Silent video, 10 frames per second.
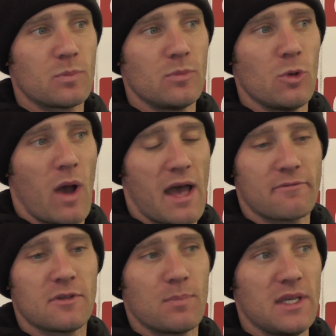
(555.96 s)
you
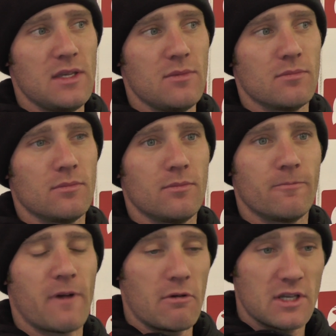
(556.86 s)
have to be
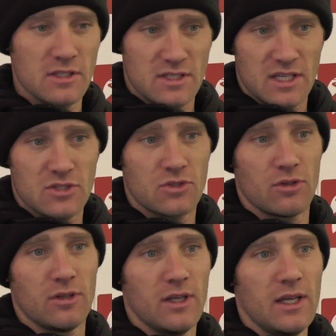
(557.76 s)
very
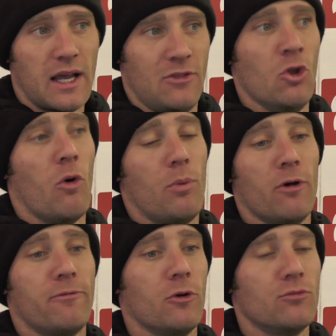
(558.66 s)
consistent and not
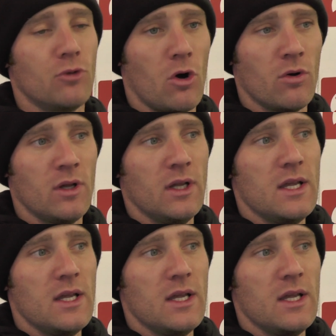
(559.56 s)
put a foot wrong.